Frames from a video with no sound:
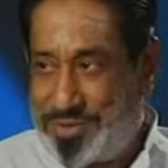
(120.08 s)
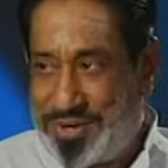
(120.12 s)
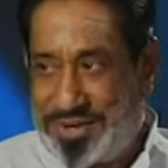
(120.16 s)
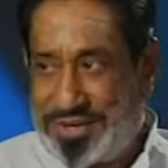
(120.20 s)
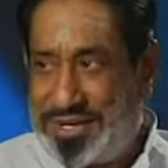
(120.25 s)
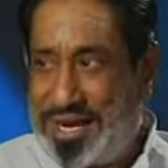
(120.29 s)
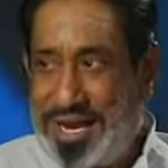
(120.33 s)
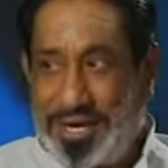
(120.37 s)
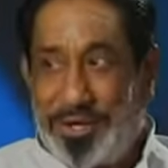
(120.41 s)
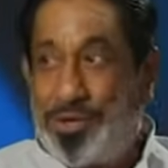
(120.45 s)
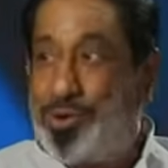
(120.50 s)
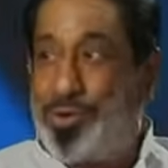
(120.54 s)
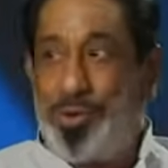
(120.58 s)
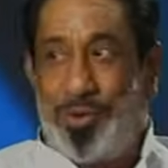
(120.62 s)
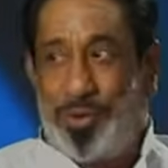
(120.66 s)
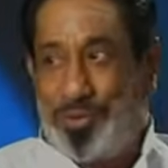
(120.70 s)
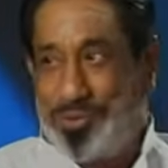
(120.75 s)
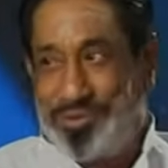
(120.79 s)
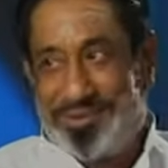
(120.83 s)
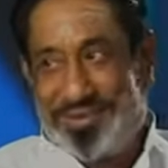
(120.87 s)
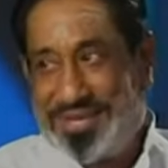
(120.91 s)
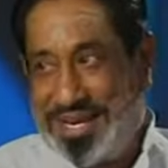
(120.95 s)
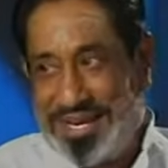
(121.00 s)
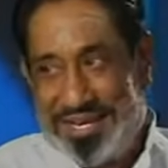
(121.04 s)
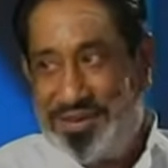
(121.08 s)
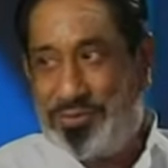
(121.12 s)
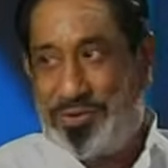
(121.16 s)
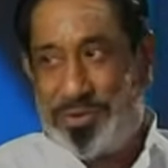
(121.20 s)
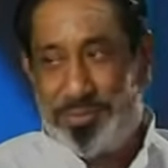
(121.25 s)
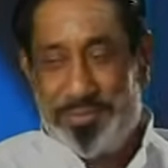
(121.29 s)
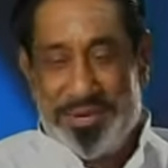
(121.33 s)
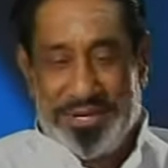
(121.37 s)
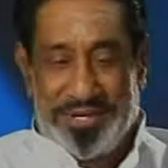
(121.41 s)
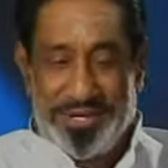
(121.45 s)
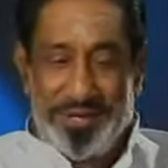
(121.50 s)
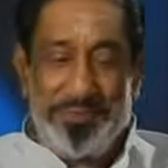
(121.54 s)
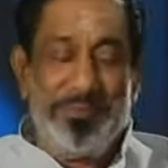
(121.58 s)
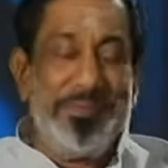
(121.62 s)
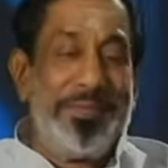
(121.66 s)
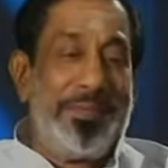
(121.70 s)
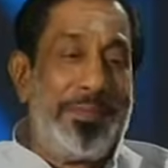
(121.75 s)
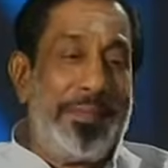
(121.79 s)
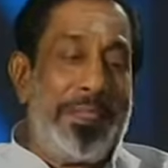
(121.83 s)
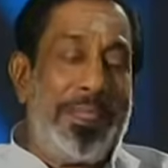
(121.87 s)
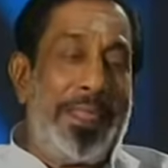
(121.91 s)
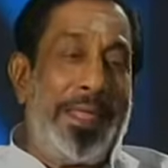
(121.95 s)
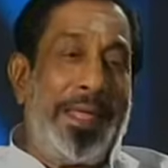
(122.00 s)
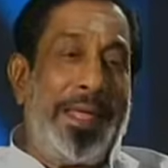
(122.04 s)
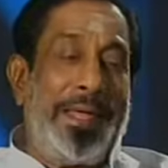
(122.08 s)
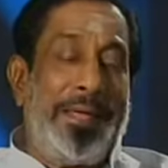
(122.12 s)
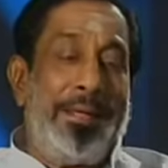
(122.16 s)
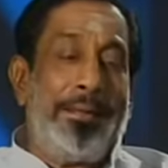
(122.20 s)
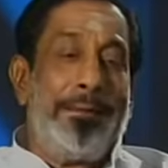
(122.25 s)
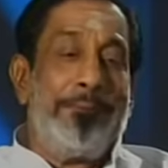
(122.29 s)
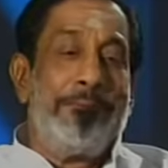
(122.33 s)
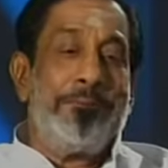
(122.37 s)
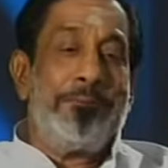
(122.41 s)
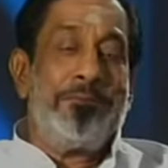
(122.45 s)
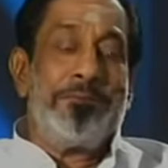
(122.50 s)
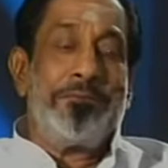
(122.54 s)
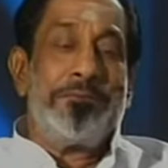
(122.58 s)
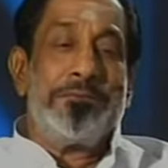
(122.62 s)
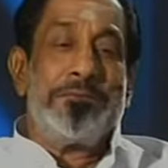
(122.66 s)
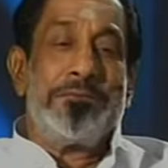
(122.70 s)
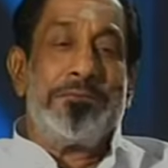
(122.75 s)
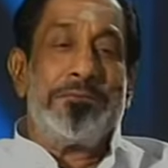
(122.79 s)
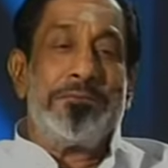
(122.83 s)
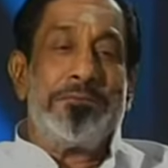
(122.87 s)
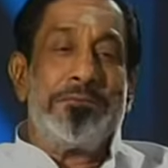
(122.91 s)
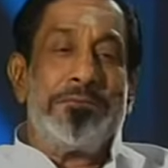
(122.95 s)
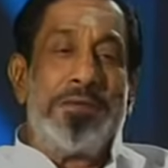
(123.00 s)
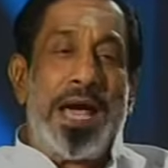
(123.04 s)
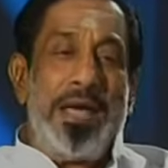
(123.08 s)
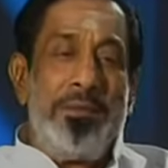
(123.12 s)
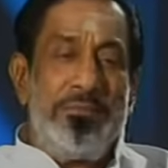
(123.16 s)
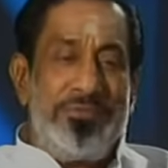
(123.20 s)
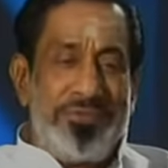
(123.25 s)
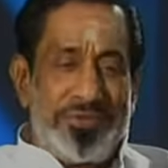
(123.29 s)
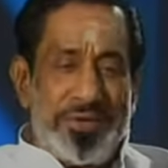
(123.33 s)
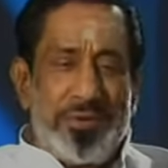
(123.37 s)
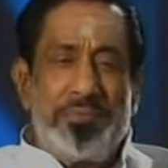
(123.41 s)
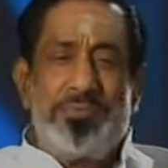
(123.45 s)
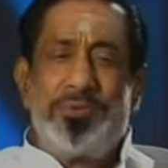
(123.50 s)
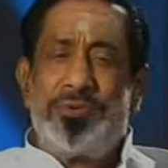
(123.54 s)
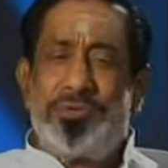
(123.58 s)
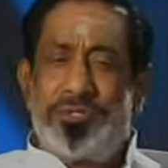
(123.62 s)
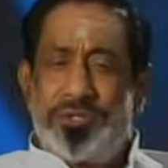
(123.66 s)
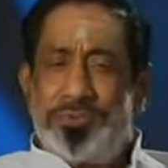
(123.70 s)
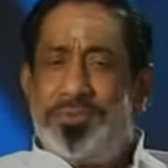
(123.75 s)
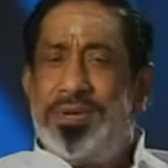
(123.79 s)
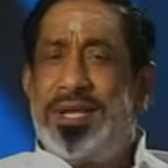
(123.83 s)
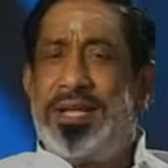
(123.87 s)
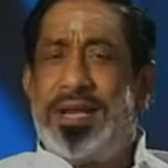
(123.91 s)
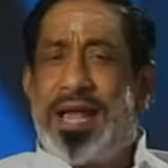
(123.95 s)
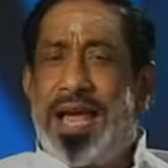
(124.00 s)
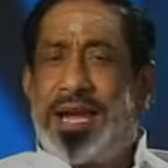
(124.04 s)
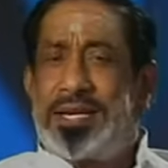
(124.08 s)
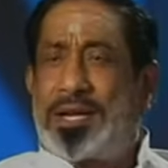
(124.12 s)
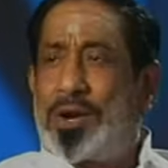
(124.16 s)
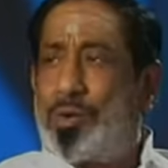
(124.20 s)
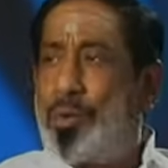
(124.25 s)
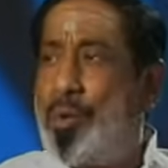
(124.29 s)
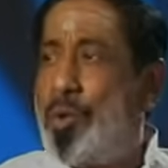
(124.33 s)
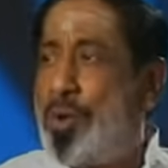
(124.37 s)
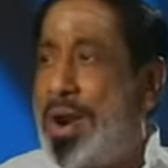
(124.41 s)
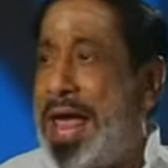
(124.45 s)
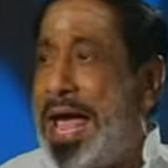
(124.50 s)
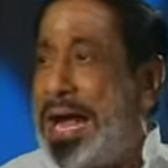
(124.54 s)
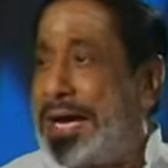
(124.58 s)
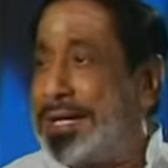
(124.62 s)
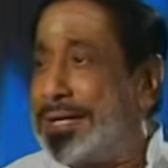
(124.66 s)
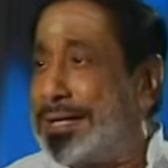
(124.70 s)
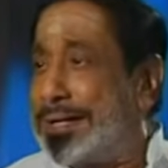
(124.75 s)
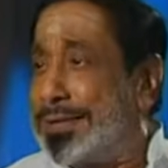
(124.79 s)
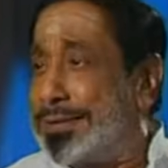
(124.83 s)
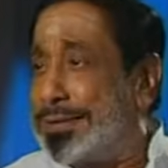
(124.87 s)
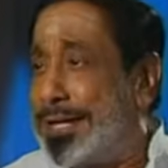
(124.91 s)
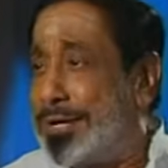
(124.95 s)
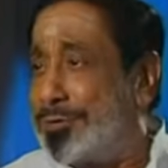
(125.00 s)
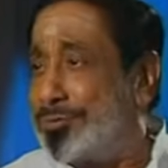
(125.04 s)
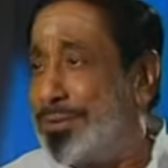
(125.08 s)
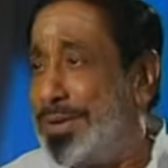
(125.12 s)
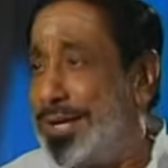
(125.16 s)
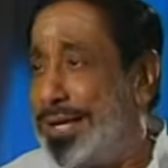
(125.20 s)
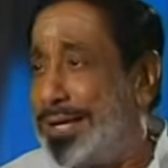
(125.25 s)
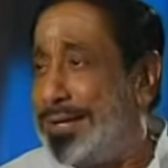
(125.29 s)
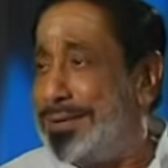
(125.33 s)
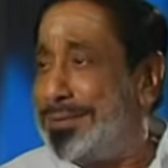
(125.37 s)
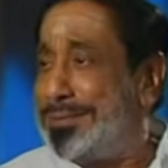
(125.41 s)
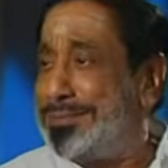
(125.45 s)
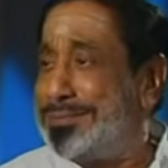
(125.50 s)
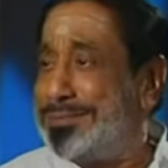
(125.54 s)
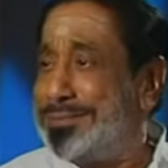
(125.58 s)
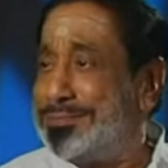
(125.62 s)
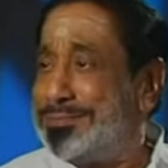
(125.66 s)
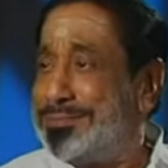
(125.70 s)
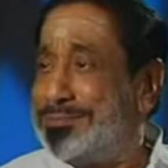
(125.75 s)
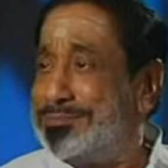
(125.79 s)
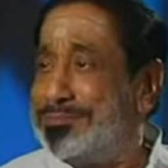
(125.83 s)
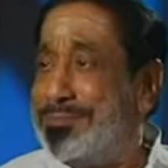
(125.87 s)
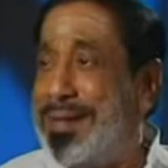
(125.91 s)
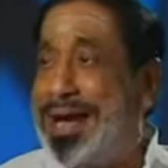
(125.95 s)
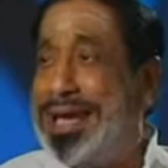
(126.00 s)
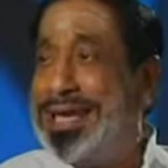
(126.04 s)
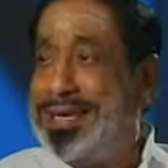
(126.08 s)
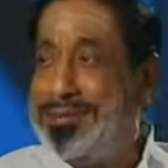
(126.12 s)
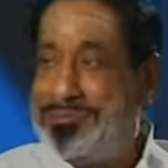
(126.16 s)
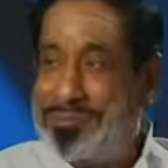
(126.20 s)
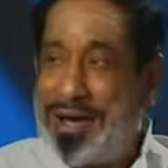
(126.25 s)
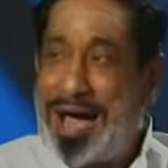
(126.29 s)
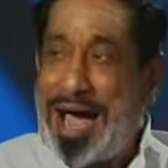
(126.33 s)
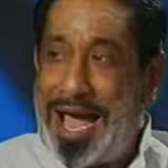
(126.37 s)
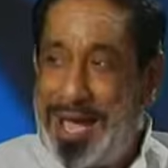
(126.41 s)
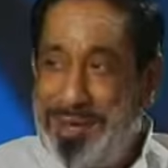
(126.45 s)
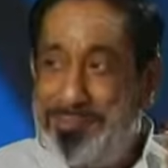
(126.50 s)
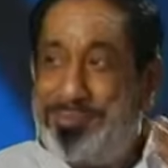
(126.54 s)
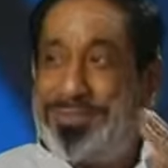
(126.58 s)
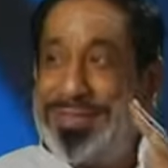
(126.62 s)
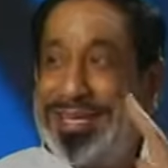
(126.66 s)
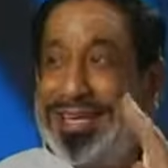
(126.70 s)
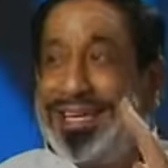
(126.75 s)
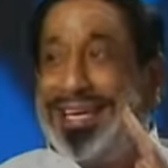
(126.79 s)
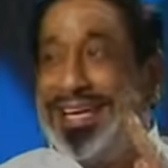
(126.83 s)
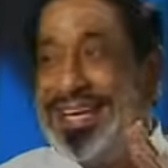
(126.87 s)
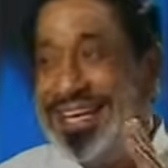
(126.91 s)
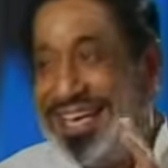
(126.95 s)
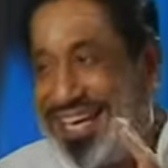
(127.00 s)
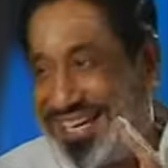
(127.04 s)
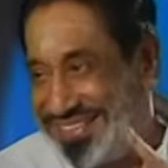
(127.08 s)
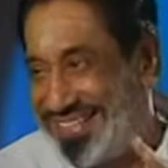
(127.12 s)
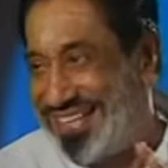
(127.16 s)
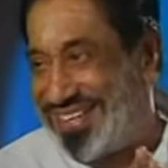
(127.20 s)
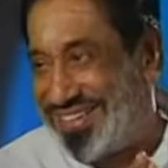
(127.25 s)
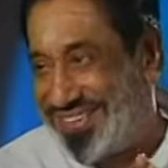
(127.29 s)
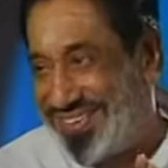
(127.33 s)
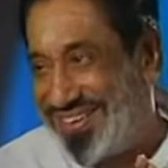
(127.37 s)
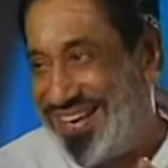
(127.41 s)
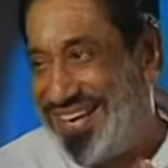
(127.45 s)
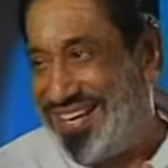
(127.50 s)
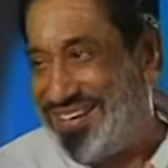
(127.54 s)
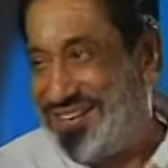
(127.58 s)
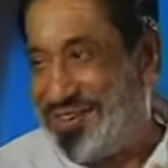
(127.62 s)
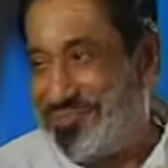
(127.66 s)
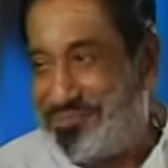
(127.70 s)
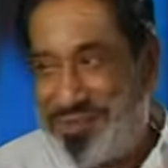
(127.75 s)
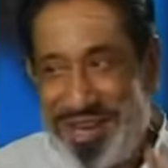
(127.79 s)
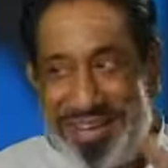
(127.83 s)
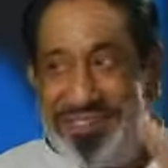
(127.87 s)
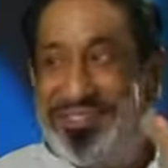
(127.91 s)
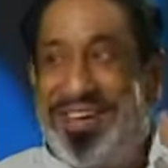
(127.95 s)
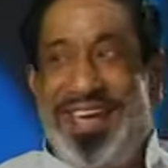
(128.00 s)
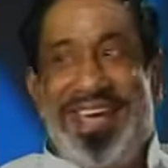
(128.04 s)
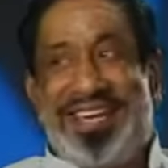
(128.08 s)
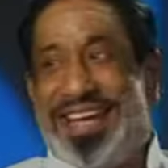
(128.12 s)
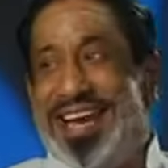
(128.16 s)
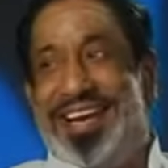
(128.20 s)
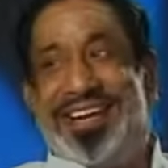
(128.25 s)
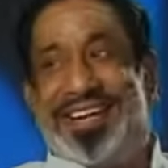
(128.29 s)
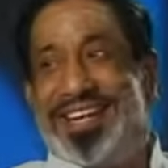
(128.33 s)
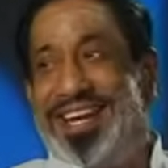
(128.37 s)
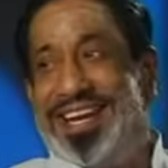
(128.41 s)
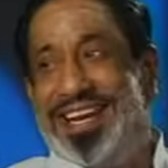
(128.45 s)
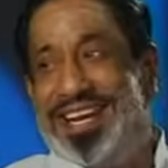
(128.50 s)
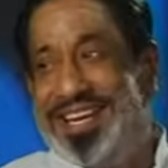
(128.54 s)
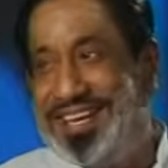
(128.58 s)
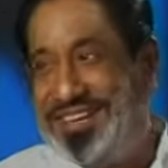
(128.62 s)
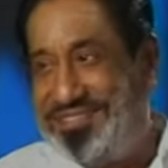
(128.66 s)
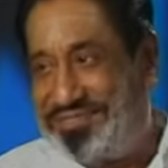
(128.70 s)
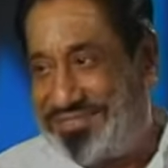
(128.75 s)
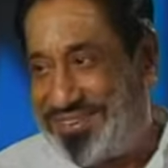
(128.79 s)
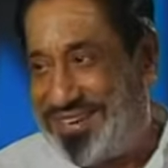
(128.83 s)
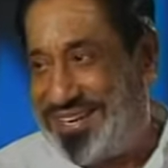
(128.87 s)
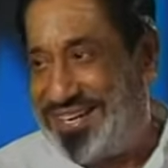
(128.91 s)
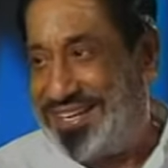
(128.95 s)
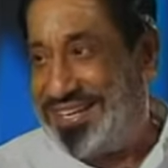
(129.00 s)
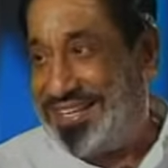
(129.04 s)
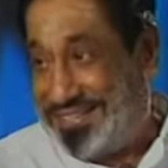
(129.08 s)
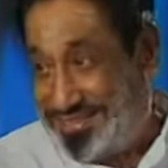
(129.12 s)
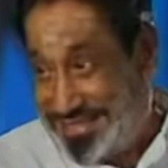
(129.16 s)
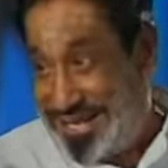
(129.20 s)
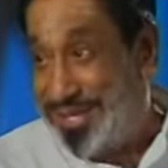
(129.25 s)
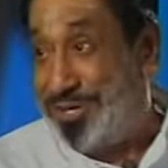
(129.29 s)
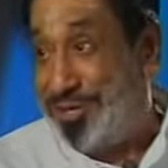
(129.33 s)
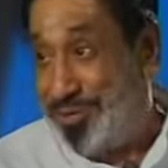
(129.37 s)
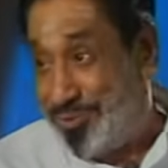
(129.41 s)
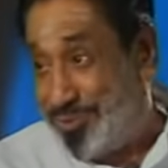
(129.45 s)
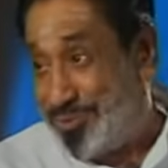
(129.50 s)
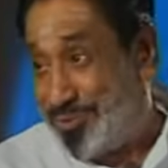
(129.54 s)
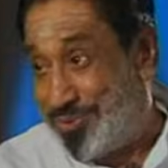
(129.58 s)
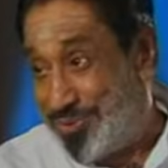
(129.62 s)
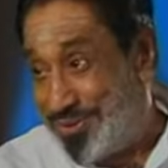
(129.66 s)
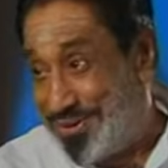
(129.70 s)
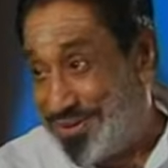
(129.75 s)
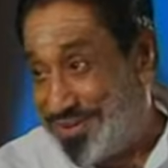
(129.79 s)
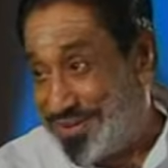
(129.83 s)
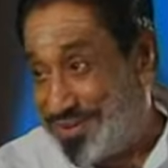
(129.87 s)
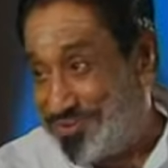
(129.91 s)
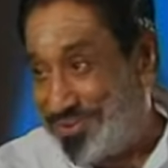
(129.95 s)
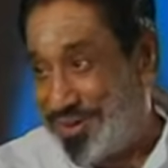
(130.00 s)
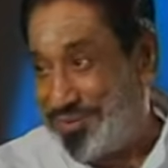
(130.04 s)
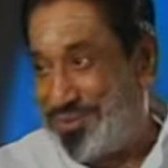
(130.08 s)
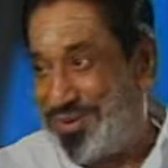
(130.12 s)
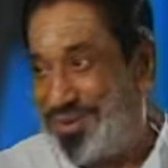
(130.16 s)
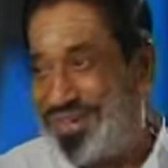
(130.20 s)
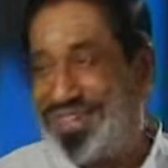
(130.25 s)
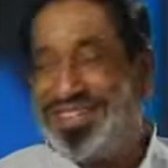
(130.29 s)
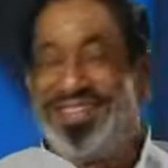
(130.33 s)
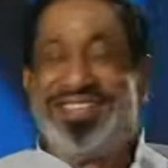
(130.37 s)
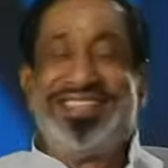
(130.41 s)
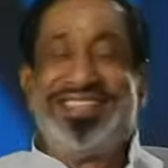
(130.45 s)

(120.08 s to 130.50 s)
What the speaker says: Phalke. I don't know. I never met him. I'm supposed to be an actor, old actor. That's why I'm thinking like that today. My way is entirely different than you people.